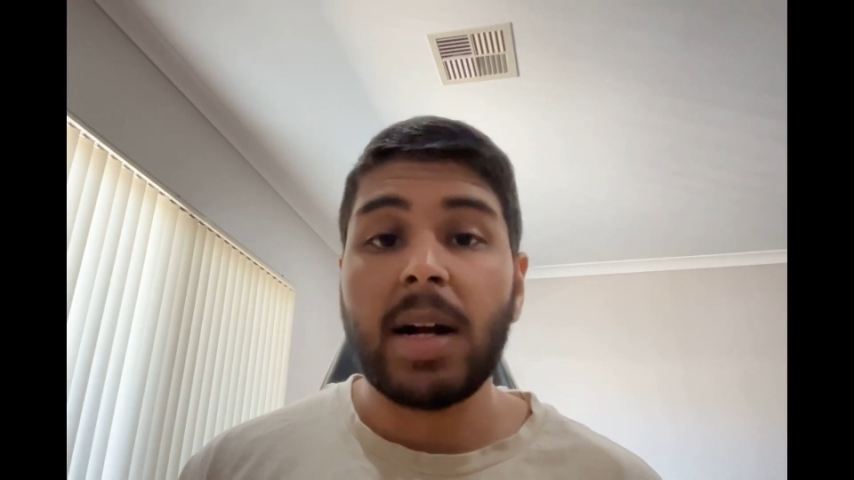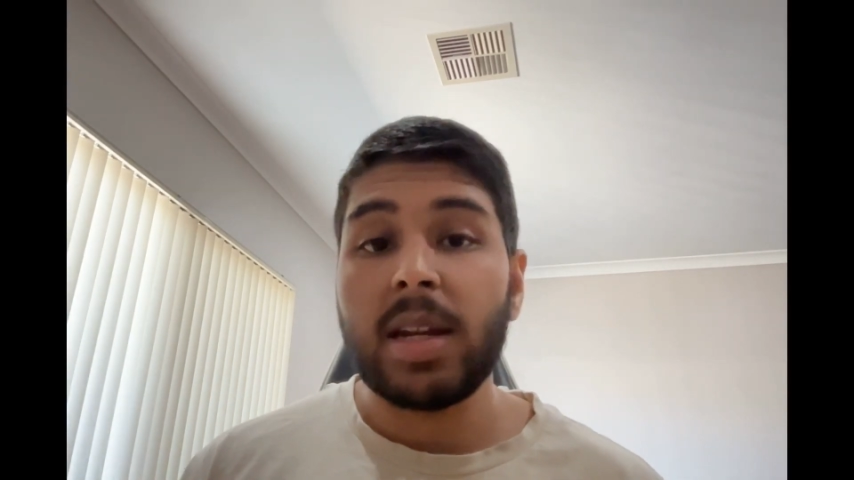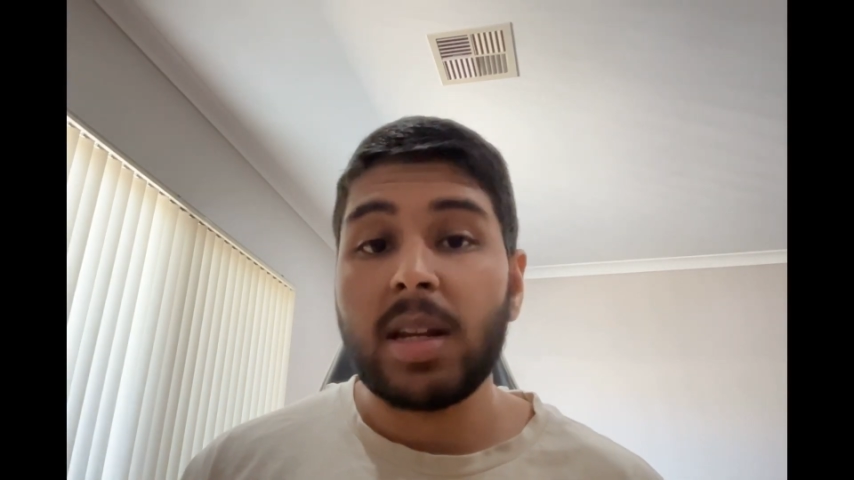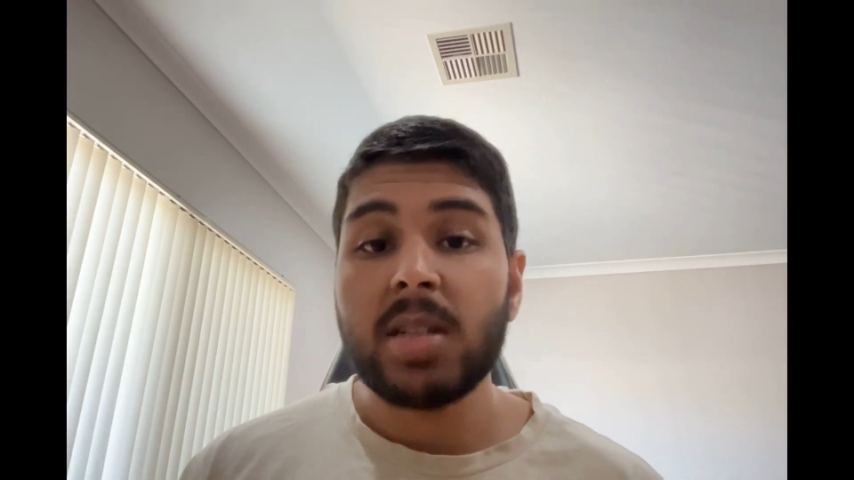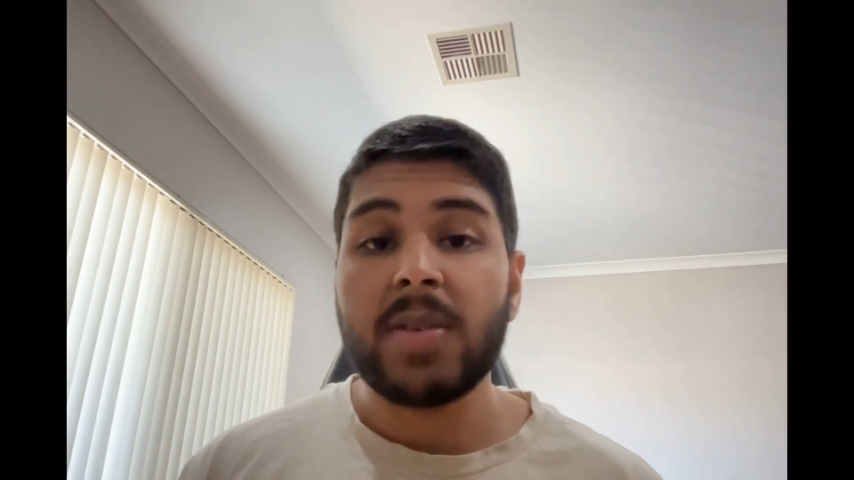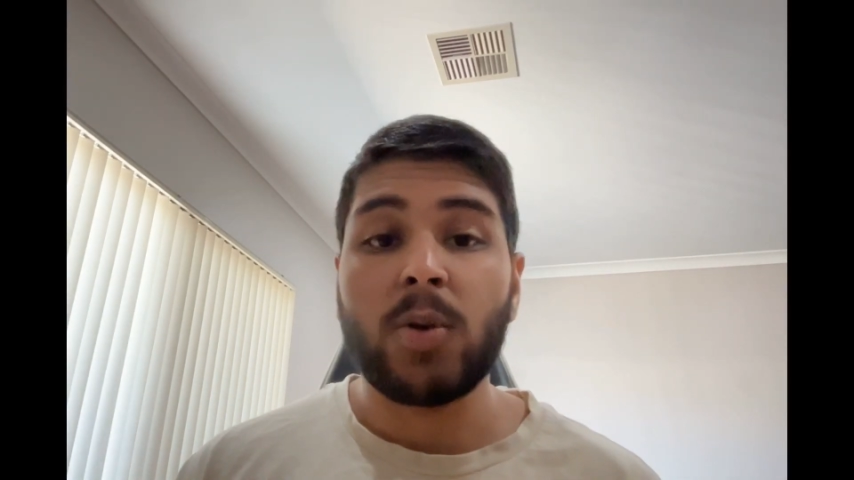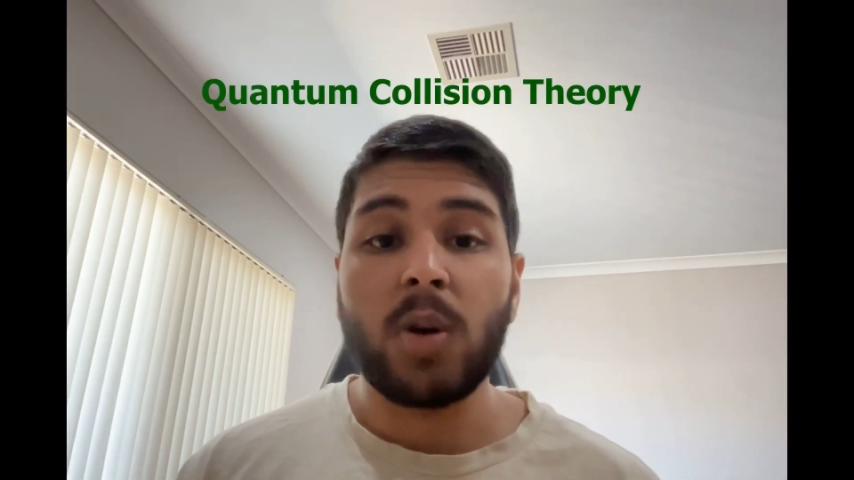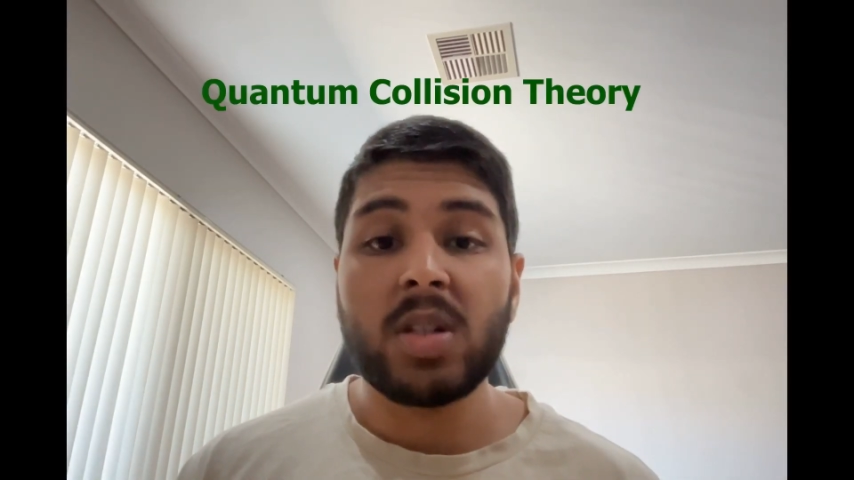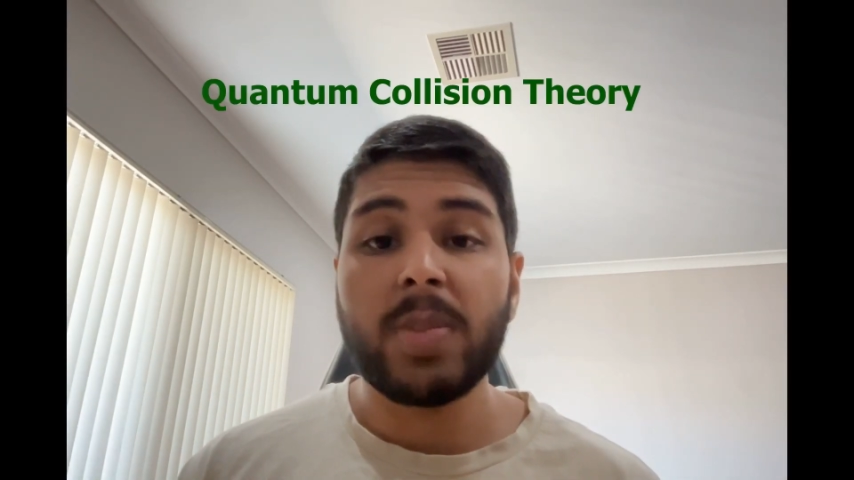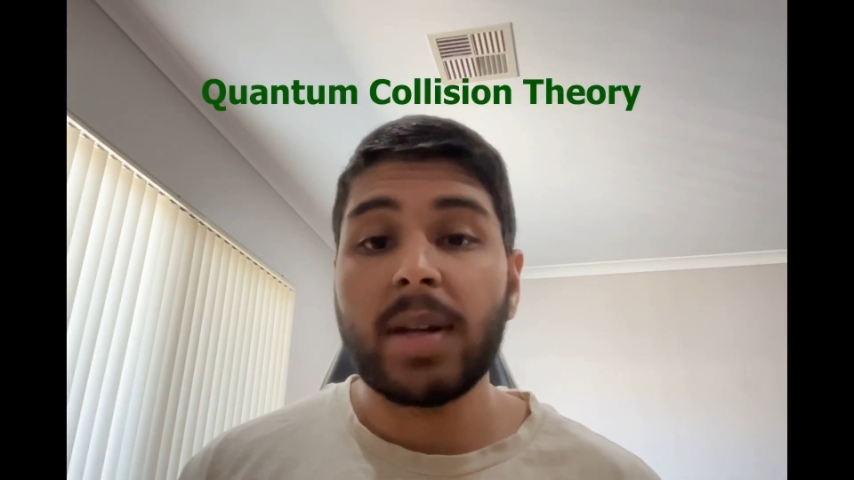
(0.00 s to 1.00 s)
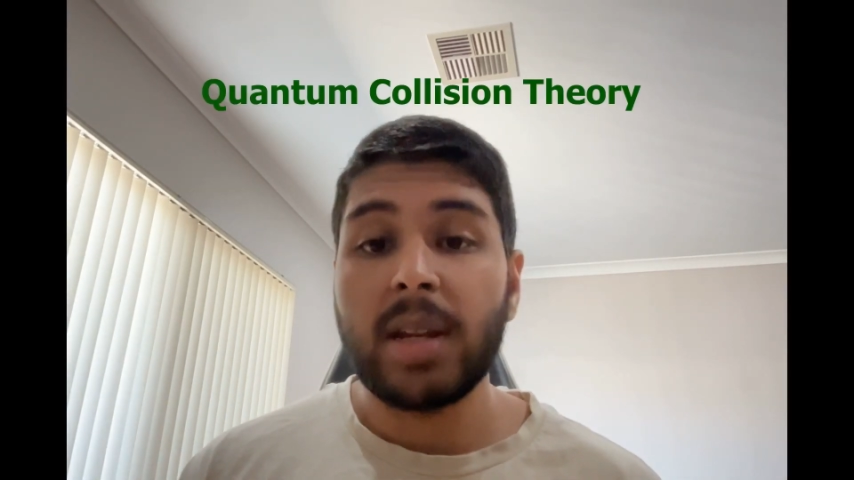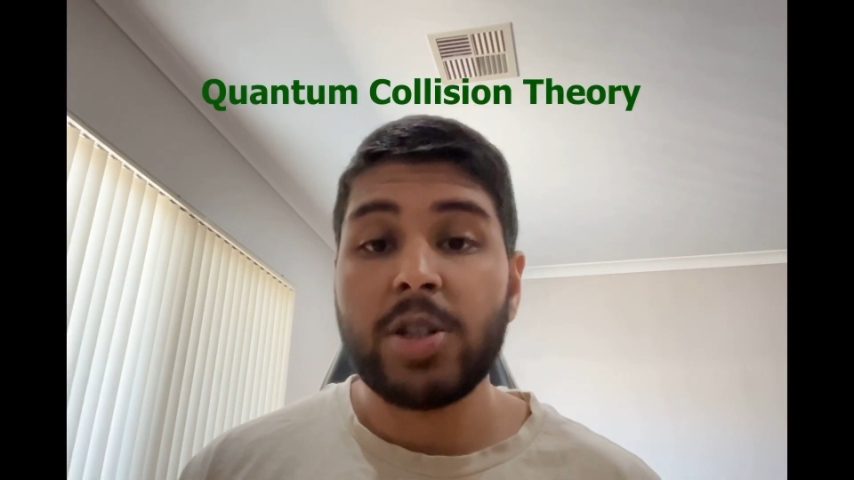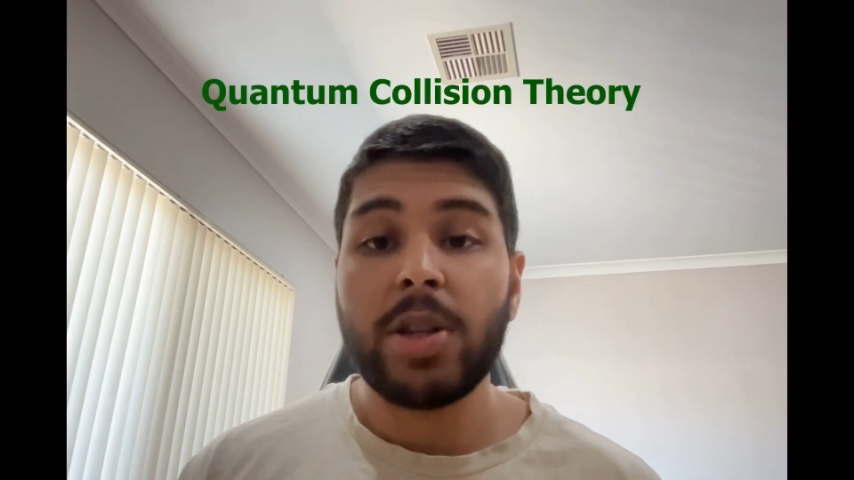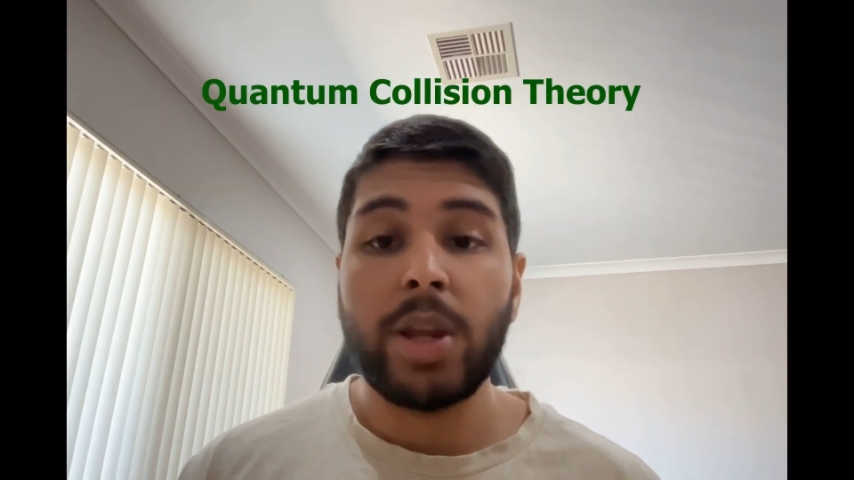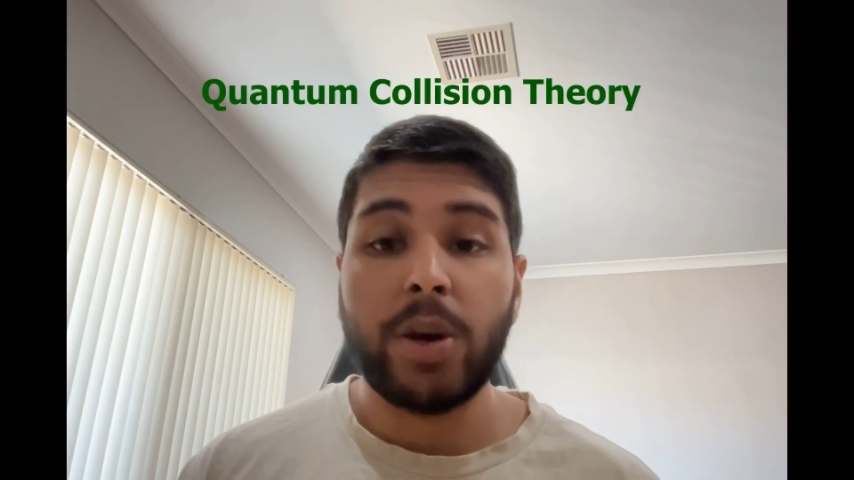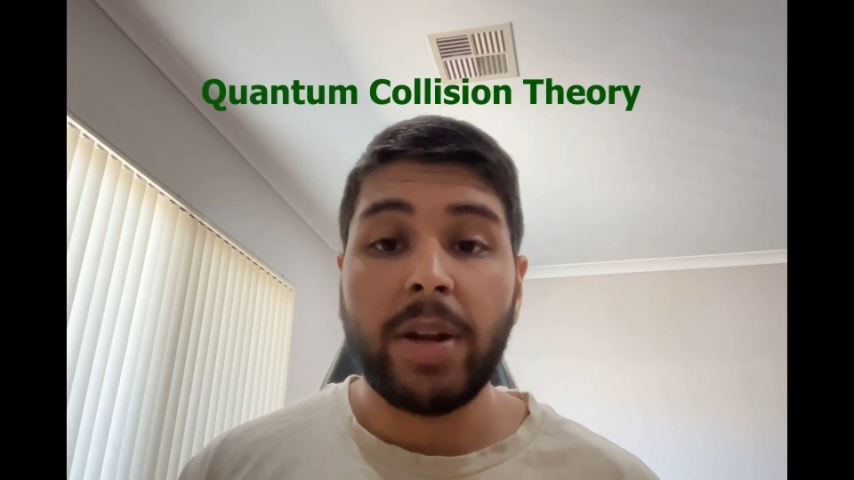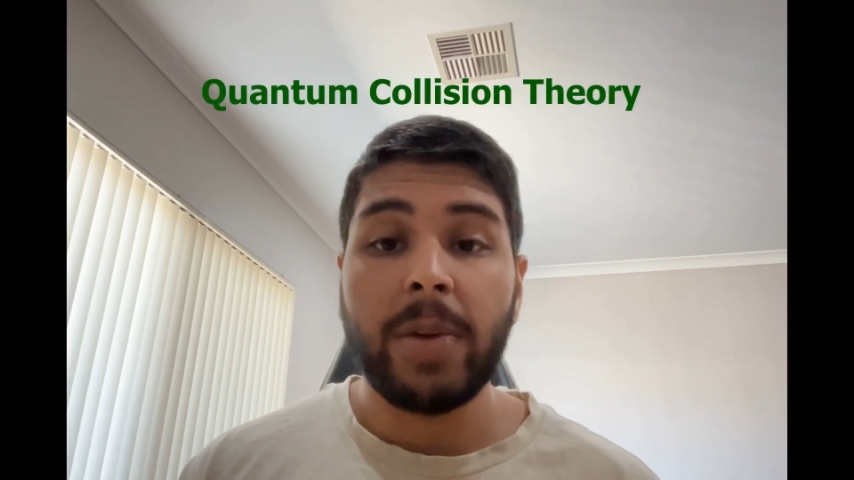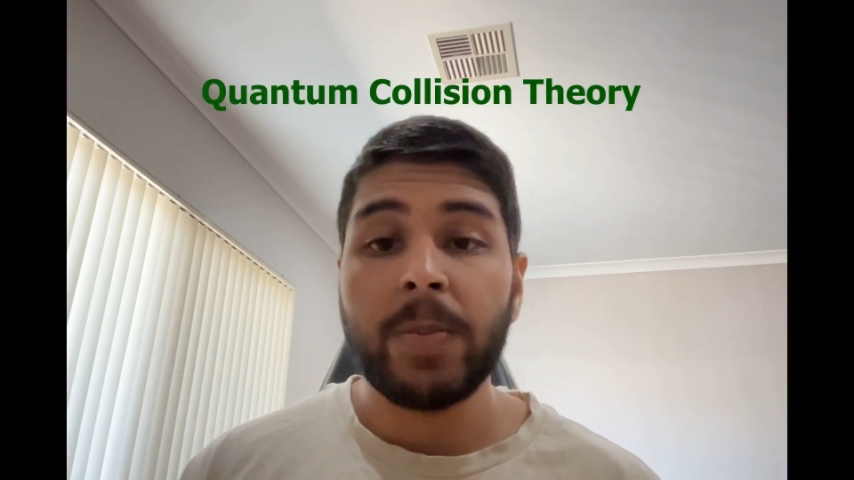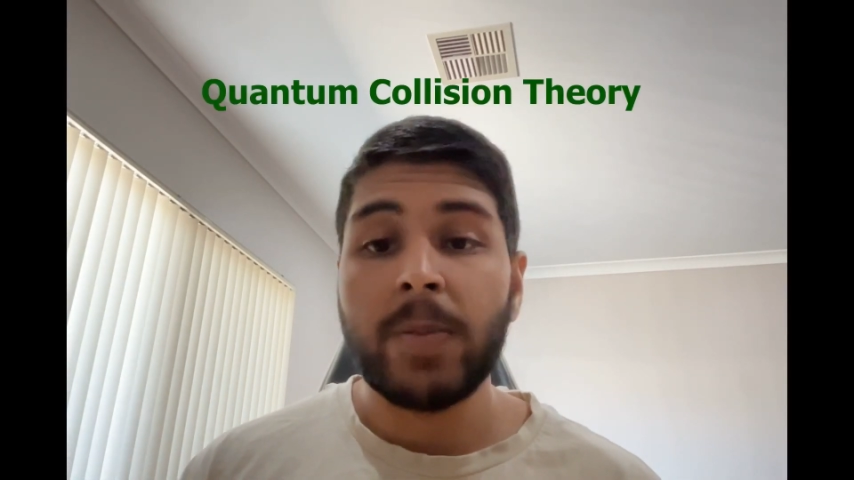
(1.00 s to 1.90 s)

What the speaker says: ideas of quantum collision theory.